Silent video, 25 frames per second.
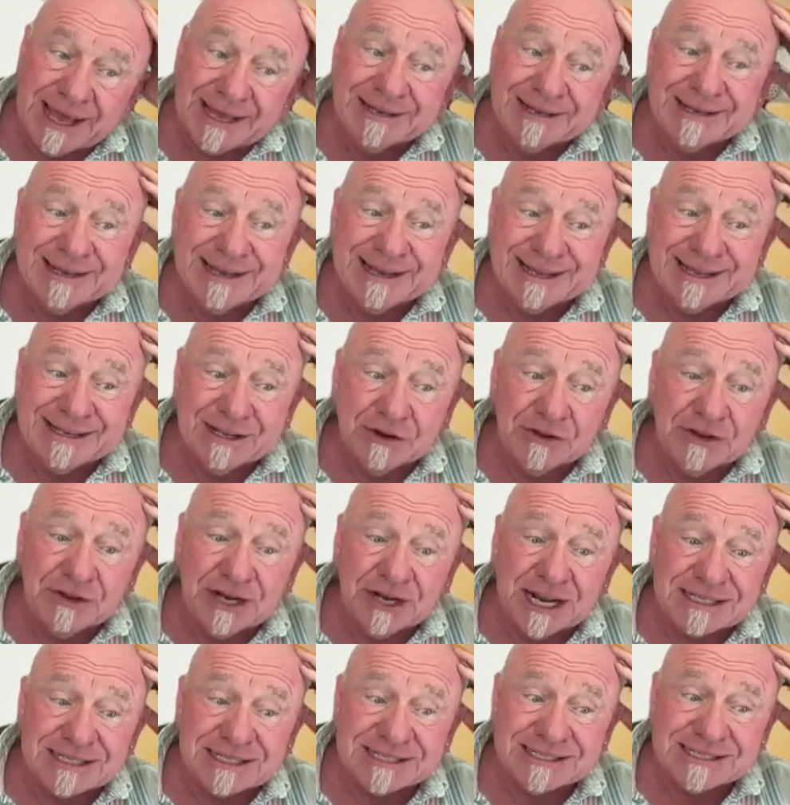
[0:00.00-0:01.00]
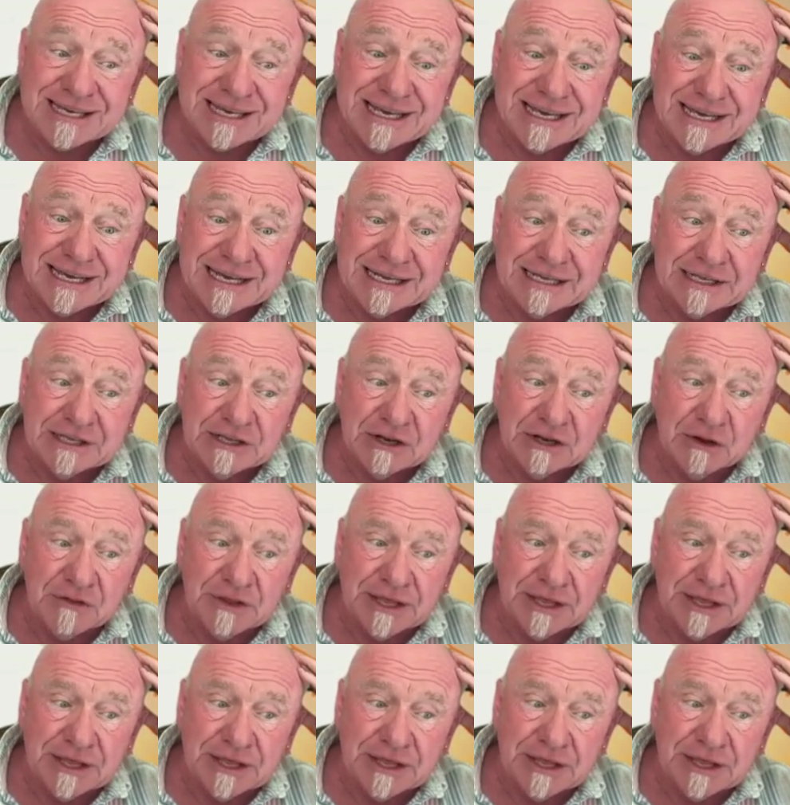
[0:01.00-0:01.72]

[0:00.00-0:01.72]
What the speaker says: And they're not seeing,